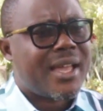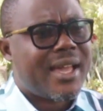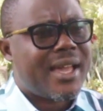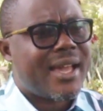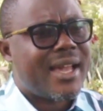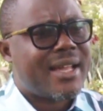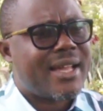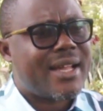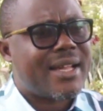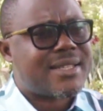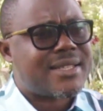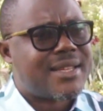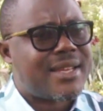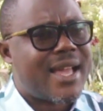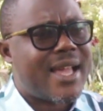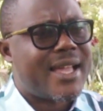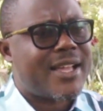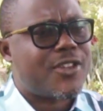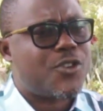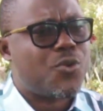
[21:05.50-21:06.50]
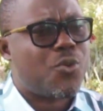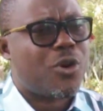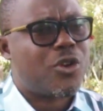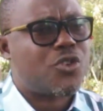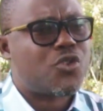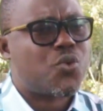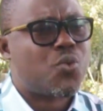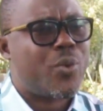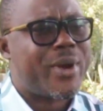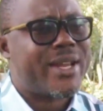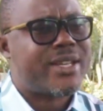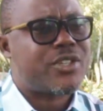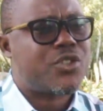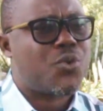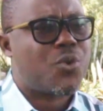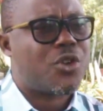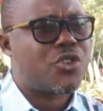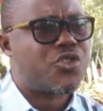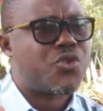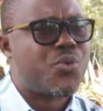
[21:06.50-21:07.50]
it's like you want to wait,
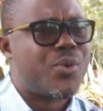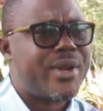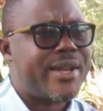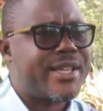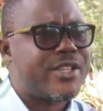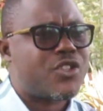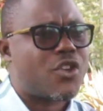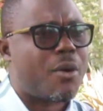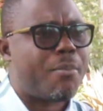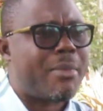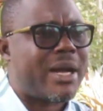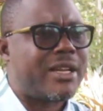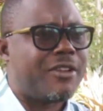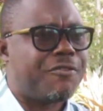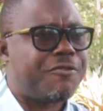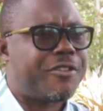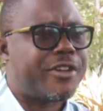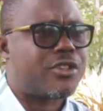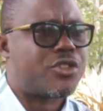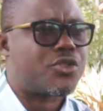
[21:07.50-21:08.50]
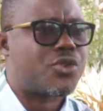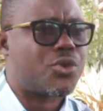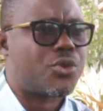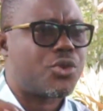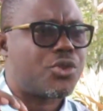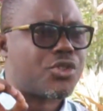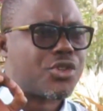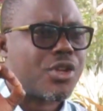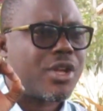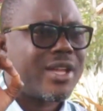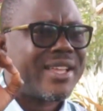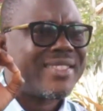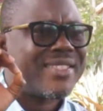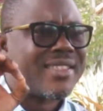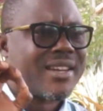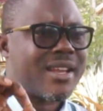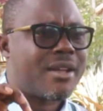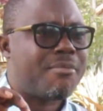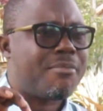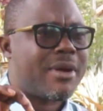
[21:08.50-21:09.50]
you want to release your manifestos
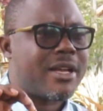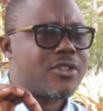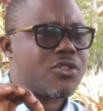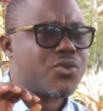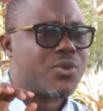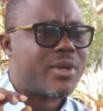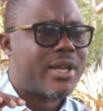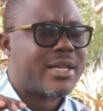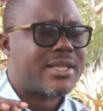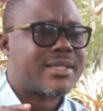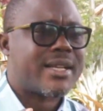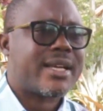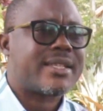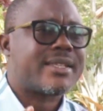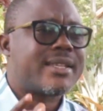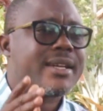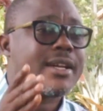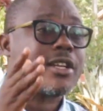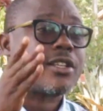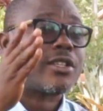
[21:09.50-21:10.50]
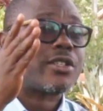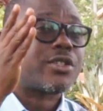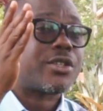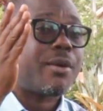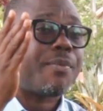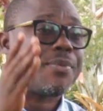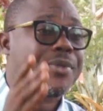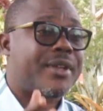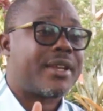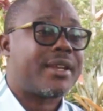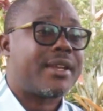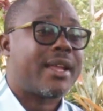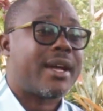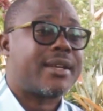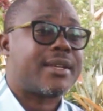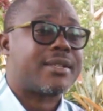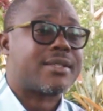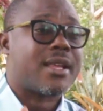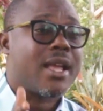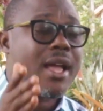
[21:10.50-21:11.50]
3 months to election. I think it is something
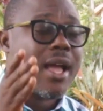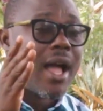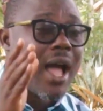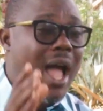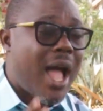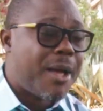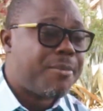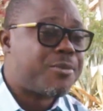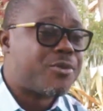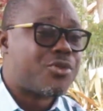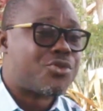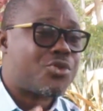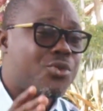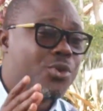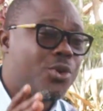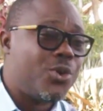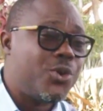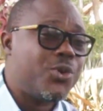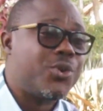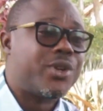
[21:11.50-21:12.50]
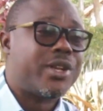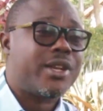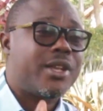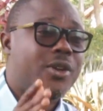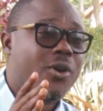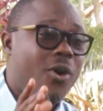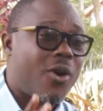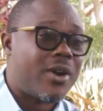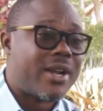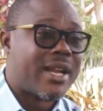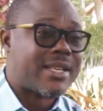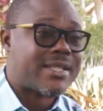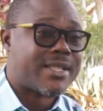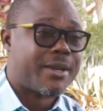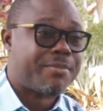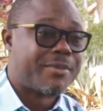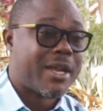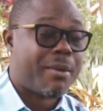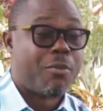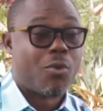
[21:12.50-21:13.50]
that is absolutely
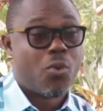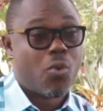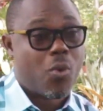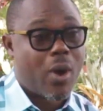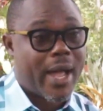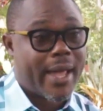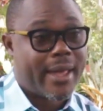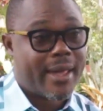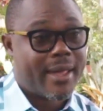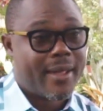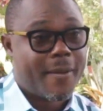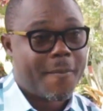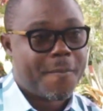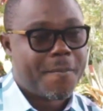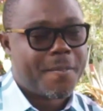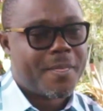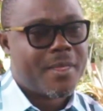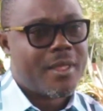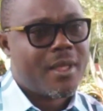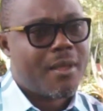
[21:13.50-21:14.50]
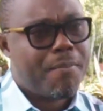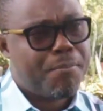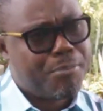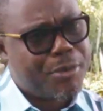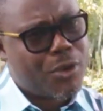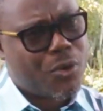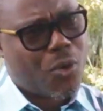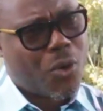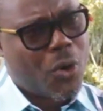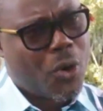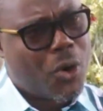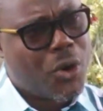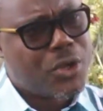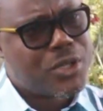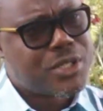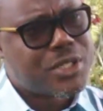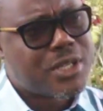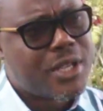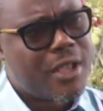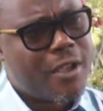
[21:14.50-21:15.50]
unacceptable. Why?
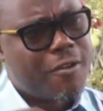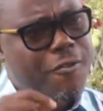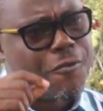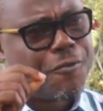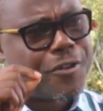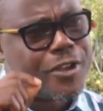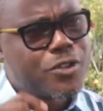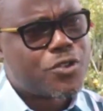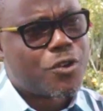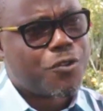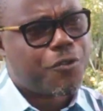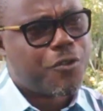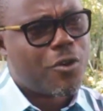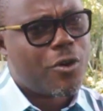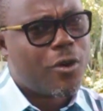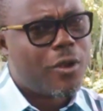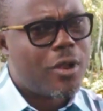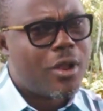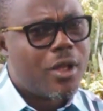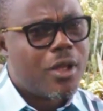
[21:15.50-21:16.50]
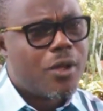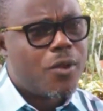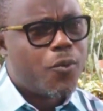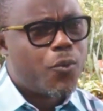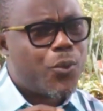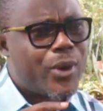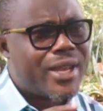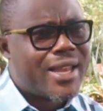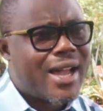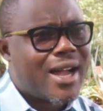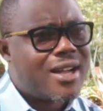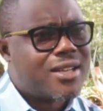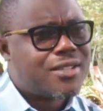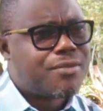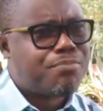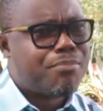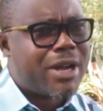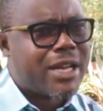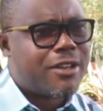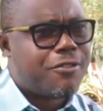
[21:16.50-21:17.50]
Because, first of all,
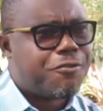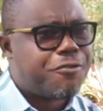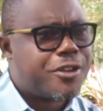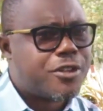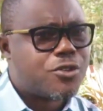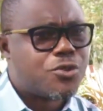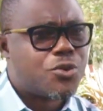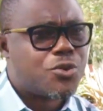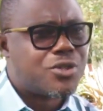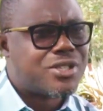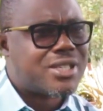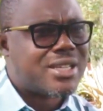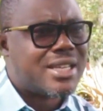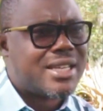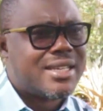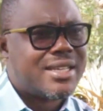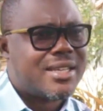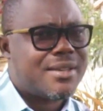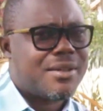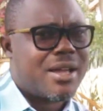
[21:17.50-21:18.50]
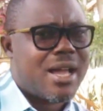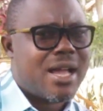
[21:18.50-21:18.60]
without manifestos being